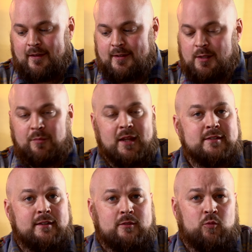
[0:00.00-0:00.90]
Some
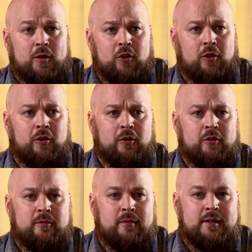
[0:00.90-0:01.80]
lenses
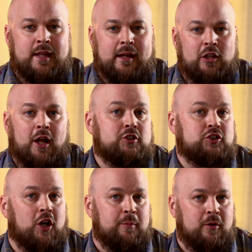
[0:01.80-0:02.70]
will get a lot
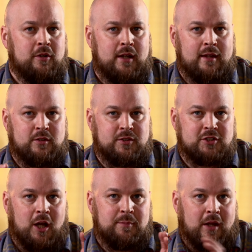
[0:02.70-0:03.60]
sharper as you
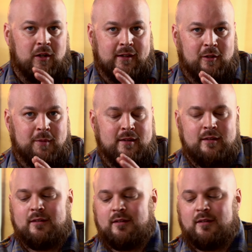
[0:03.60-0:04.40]
stop down a little bit,